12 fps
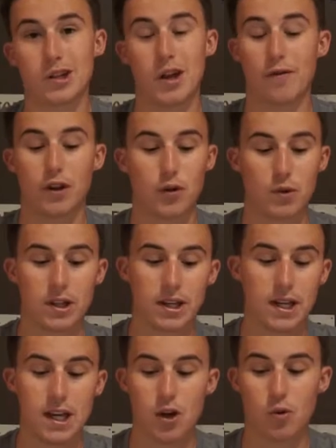definitely really
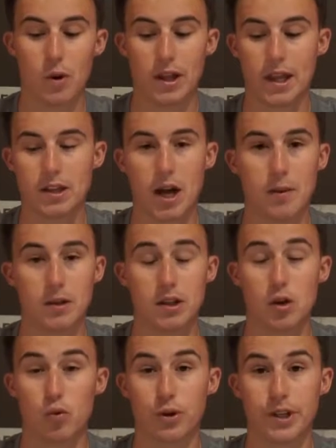key around that time,
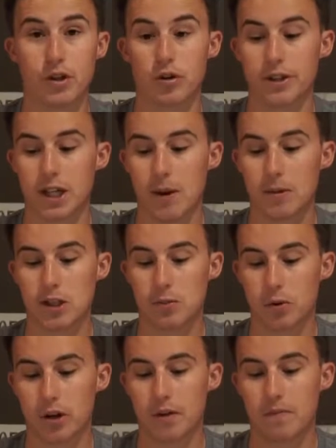the really early time of the
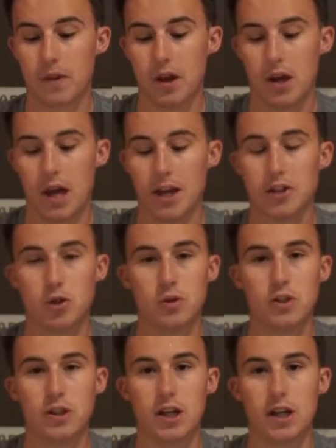spring. As soon
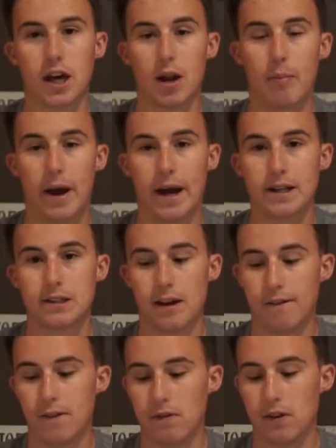as you get kind of past
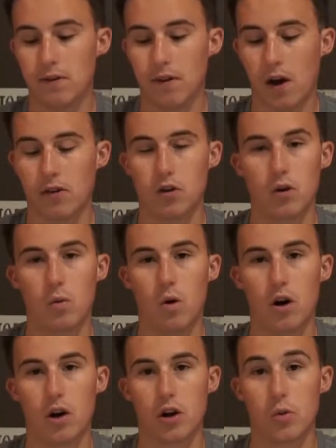that 55 degree
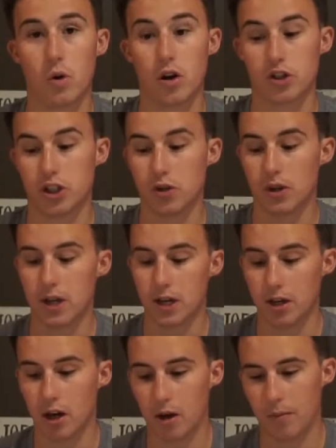water and water's still
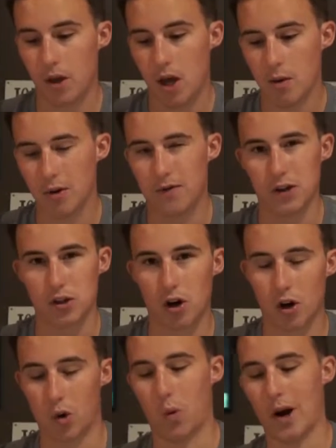heating up, but fish
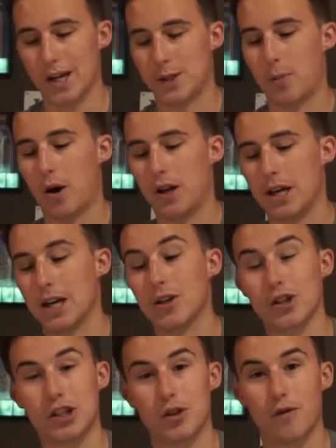aren't quite spawning yet,
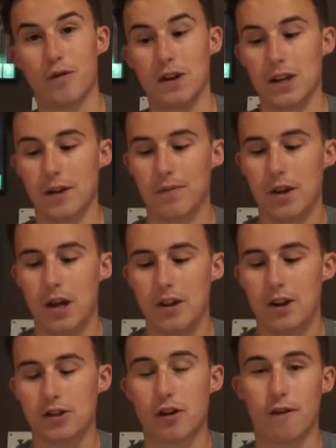they're just still feeding.
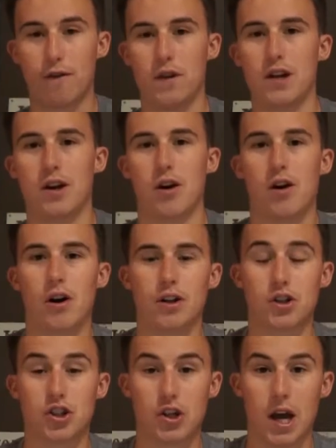They start feeding
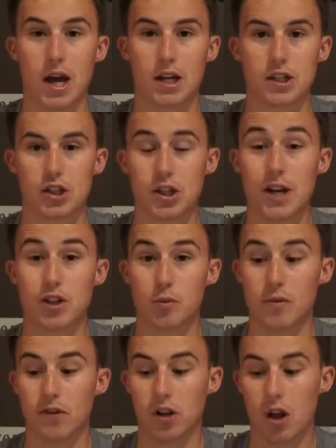on shad because the shad
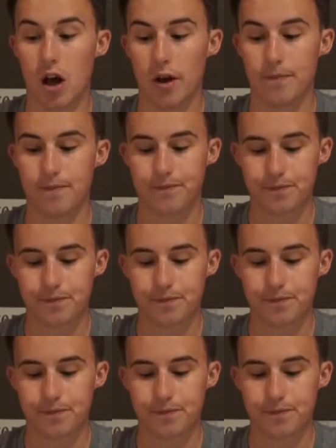start moving a lot.